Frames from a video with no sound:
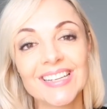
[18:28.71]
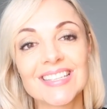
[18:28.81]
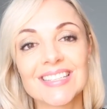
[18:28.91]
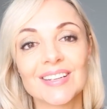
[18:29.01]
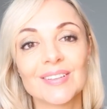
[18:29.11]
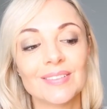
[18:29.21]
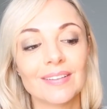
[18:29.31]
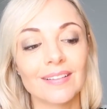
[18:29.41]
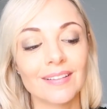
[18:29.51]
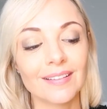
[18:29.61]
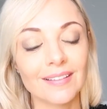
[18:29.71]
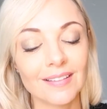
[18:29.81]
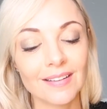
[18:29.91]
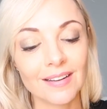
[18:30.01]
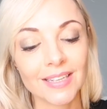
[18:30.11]
So
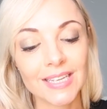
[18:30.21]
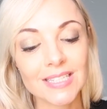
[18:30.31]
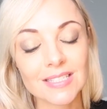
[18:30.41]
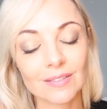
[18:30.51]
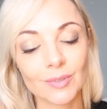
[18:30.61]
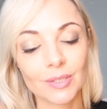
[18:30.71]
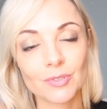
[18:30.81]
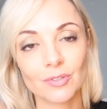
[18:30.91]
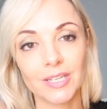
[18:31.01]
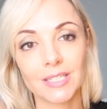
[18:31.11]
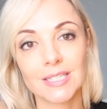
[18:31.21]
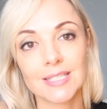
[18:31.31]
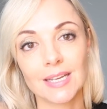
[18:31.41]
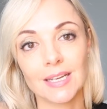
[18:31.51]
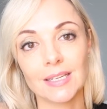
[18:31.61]
I guess what I'm trying to
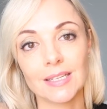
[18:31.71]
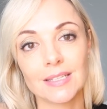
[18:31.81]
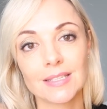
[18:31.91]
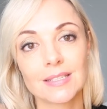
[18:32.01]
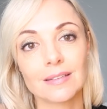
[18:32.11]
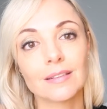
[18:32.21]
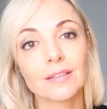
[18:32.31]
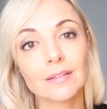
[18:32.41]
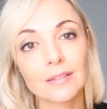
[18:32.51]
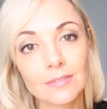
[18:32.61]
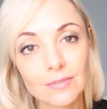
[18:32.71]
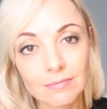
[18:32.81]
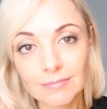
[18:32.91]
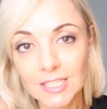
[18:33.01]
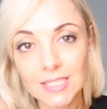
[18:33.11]
say is
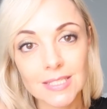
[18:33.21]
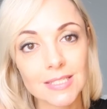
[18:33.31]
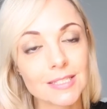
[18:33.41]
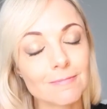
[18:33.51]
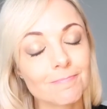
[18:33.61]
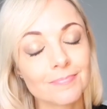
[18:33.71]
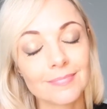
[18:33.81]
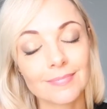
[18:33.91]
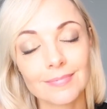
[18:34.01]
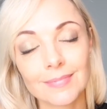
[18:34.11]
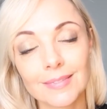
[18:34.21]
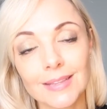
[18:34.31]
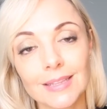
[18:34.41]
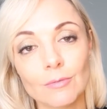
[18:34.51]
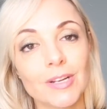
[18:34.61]
just
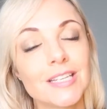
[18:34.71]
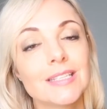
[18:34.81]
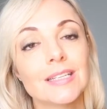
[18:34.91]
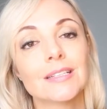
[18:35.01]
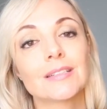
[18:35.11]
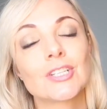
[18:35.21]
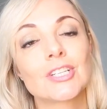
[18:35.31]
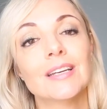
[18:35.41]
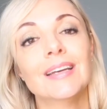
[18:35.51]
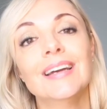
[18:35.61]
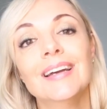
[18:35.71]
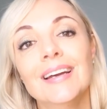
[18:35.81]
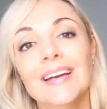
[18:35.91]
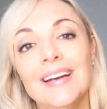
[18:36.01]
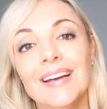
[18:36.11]
research
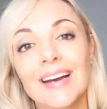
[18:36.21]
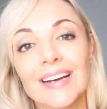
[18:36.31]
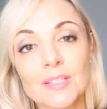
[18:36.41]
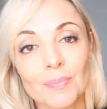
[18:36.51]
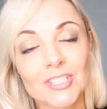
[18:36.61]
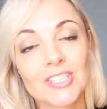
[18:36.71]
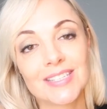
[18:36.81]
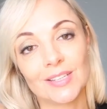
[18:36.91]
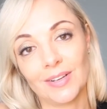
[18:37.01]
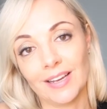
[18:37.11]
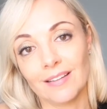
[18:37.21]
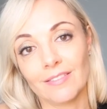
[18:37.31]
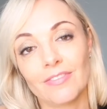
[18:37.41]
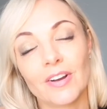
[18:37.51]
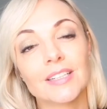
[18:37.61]
as much as you can,
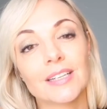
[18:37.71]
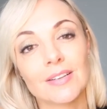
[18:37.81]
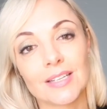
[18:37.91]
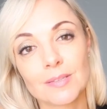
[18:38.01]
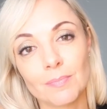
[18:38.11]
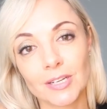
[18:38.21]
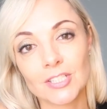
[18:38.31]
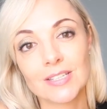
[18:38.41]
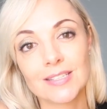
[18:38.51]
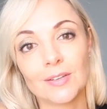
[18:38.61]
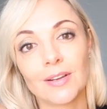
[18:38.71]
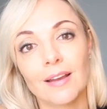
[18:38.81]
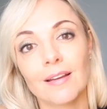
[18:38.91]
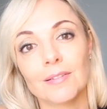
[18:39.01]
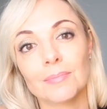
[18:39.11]
find out as much as you
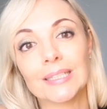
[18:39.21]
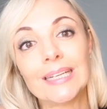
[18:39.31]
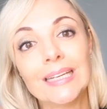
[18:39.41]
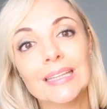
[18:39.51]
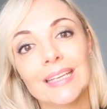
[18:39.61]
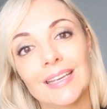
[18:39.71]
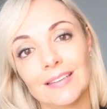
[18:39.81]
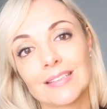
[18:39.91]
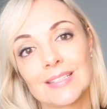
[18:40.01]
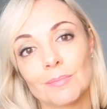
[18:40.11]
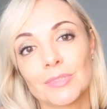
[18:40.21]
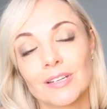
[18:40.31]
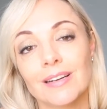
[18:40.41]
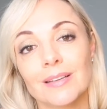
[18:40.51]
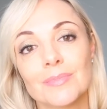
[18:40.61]
can, but in the end
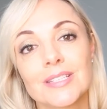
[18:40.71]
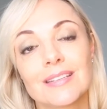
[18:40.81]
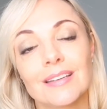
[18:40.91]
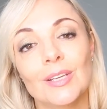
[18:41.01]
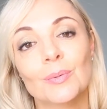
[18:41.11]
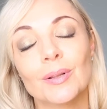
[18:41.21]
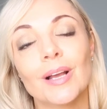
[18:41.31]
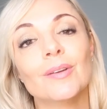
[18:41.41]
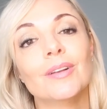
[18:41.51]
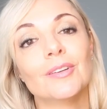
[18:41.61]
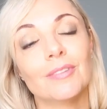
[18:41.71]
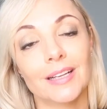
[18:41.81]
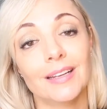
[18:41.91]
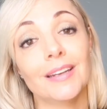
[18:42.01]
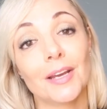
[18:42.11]
sometimes you will only
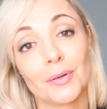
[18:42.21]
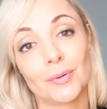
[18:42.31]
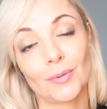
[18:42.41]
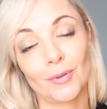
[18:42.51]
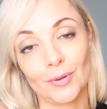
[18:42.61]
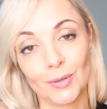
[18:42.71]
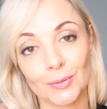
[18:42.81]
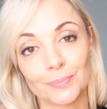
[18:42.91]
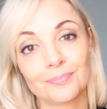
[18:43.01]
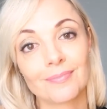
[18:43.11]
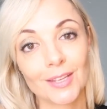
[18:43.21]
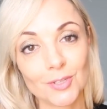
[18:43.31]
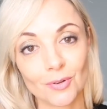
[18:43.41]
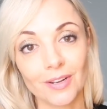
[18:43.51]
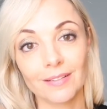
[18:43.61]
really know through
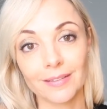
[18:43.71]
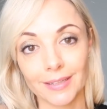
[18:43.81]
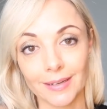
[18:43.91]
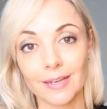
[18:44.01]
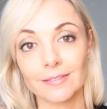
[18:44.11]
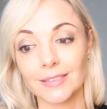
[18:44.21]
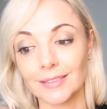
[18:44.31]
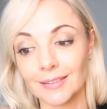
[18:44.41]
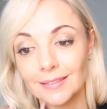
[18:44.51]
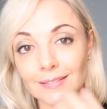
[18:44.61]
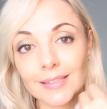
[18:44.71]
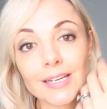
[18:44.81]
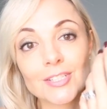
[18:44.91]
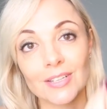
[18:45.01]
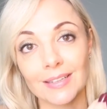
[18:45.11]
trial and error and
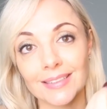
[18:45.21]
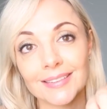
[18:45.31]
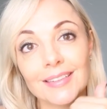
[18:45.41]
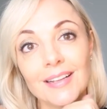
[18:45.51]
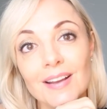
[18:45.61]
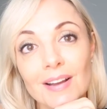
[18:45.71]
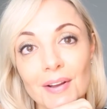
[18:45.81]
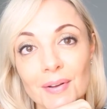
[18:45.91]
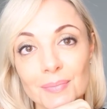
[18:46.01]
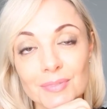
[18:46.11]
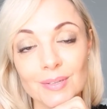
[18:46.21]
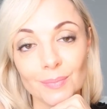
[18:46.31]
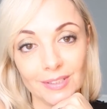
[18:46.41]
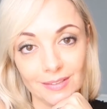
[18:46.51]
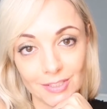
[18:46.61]
actually
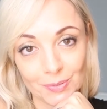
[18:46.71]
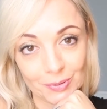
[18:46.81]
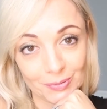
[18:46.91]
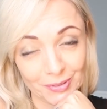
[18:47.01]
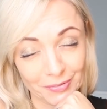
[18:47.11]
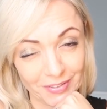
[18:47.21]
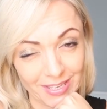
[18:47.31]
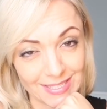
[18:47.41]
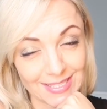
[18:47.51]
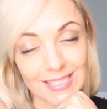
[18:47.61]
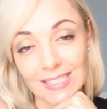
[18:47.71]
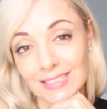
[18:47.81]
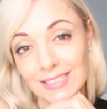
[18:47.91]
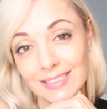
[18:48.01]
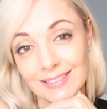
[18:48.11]
something that you put on your face
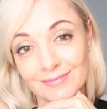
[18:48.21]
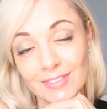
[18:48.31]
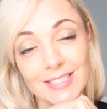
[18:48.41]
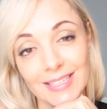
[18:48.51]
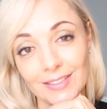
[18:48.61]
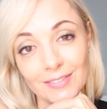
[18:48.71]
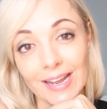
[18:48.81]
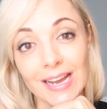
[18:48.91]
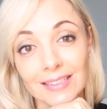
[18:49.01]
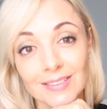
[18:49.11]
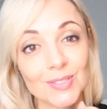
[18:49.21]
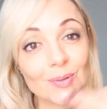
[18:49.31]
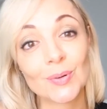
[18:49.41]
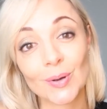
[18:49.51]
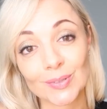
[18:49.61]
and then skin reacts
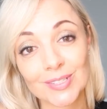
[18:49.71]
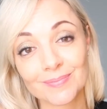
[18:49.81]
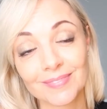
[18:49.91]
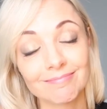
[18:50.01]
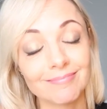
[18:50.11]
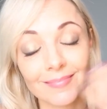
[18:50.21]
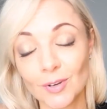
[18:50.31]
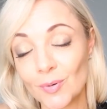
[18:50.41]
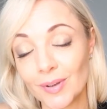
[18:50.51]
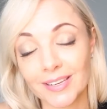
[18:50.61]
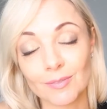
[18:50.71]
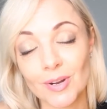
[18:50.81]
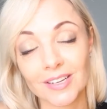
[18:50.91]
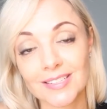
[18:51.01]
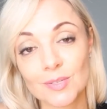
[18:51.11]
or not, or it
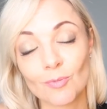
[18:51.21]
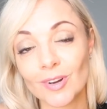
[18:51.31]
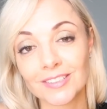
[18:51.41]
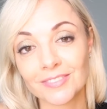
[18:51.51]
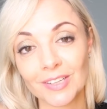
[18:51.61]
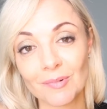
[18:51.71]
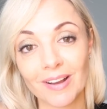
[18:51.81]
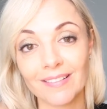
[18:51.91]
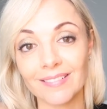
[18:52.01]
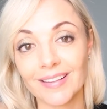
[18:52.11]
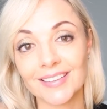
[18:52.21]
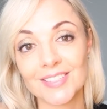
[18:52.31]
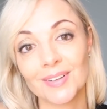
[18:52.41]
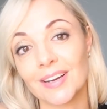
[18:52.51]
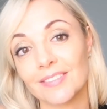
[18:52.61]
works wonderfully well and
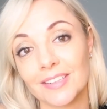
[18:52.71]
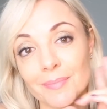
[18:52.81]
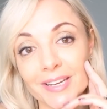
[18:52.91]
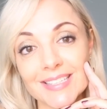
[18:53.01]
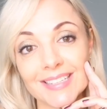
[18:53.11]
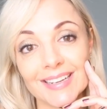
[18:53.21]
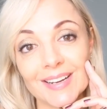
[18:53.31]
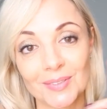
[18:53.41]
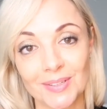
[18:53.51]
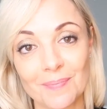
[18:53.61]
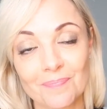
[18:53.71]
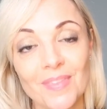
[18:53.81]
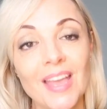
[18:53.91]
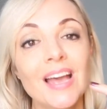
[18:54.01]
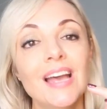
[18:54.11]
you have an amazing outcome.
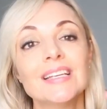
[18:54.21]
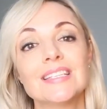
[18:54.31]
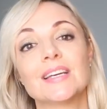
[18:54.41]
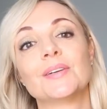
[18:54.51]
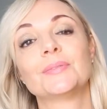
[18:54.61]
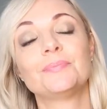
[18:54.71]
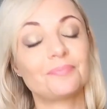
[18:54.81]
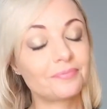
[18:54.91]
So